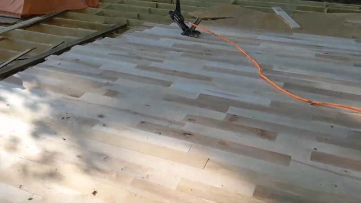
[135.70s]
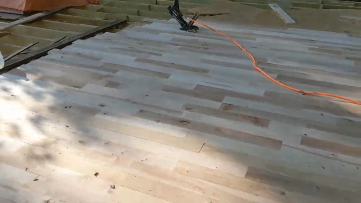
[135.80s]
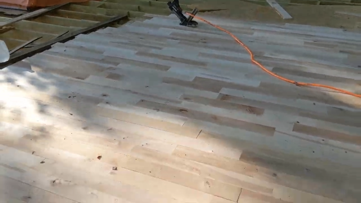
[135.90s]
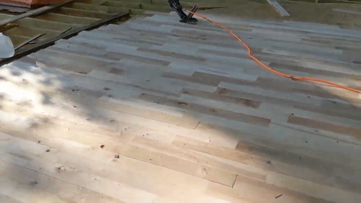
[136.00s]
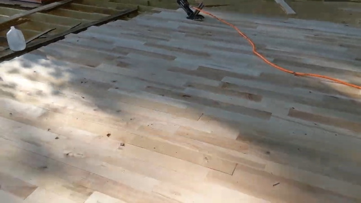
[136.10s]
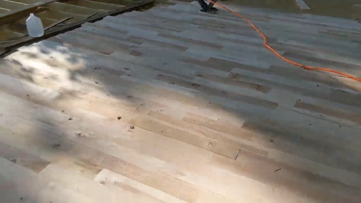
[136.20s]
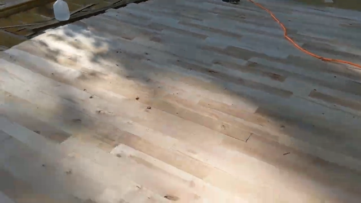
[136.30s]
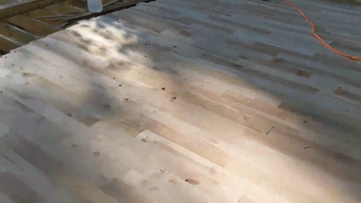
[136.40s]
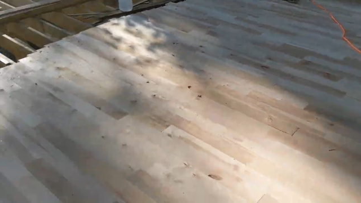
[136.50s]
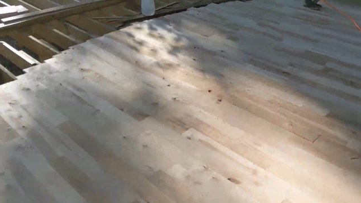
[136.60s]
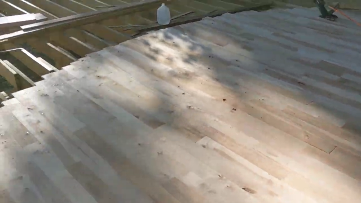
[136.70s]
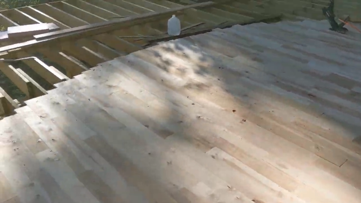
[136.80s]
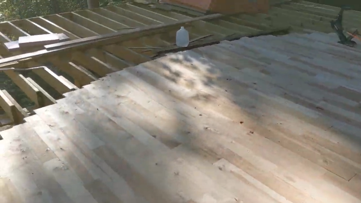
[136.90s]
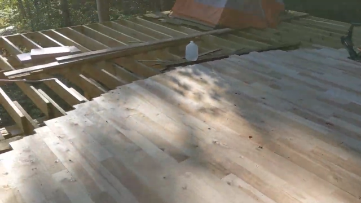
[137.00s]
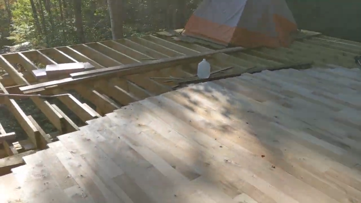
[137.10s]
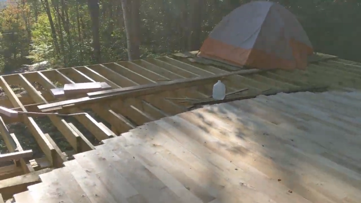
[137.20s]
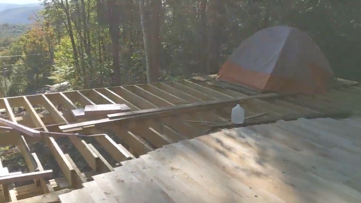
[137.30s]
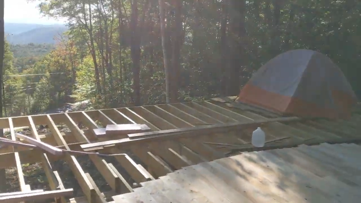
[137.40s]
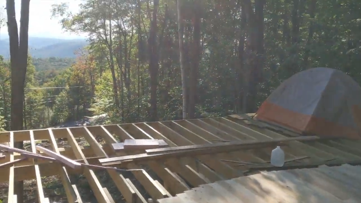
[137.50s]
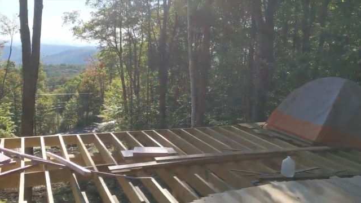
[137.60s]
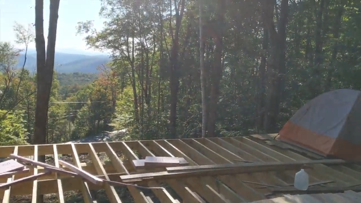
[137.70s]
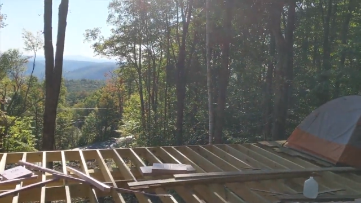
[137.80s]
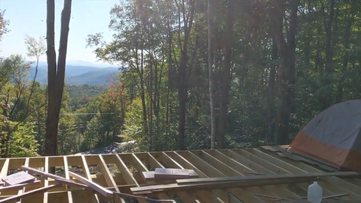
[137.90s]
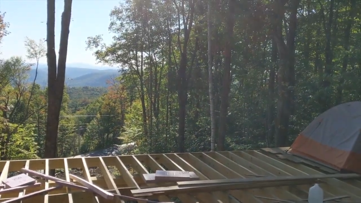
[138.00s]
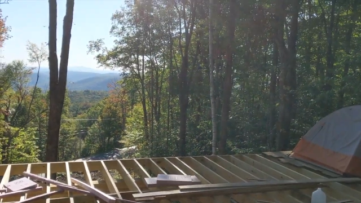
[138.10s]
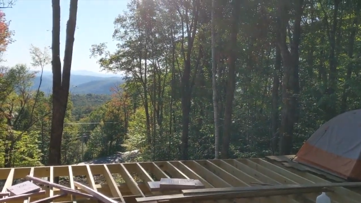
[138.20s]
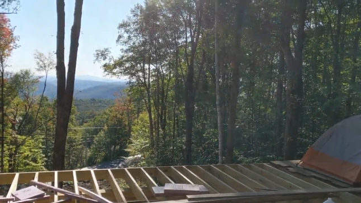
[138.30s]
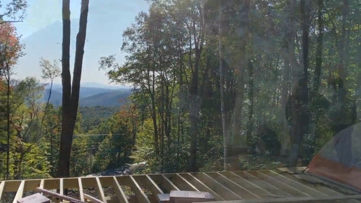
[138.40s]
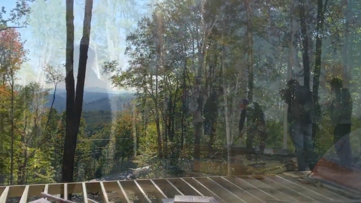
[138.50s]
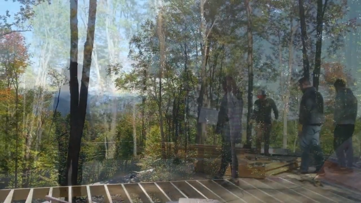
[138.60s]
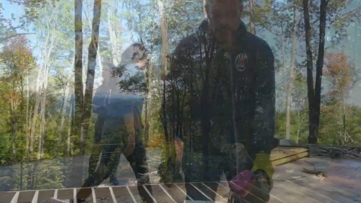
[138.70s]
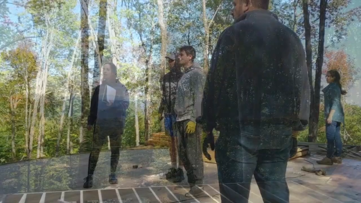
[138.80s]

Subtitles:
No face is visible, so there are no lips to read.